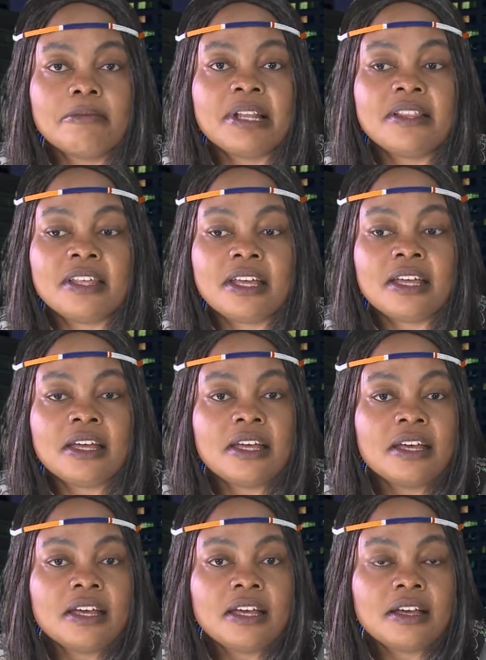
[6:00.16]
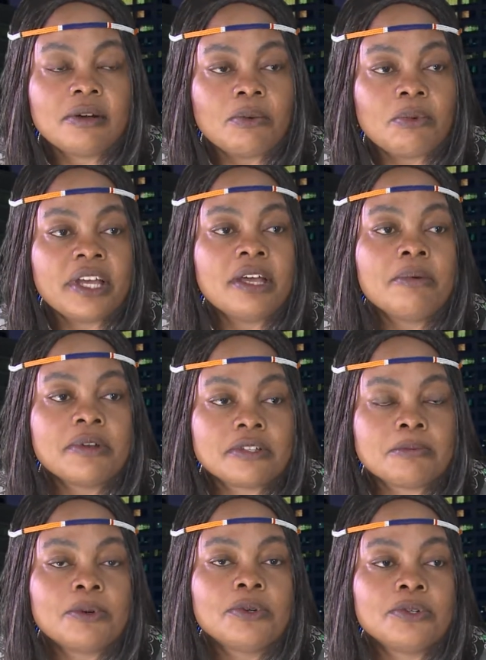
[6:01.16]
But the way we
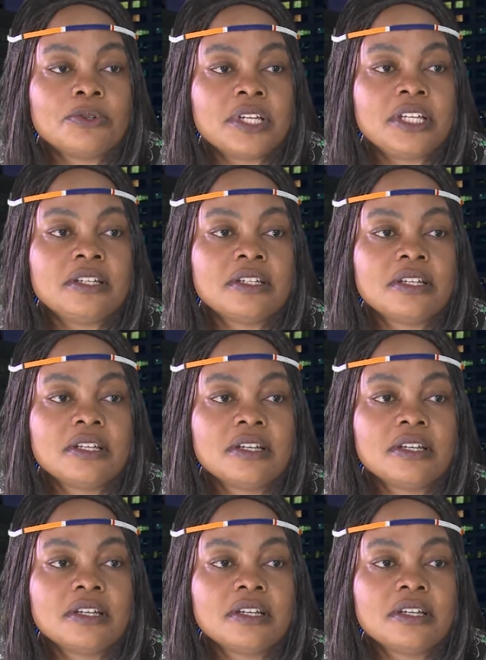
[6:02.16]
respond to it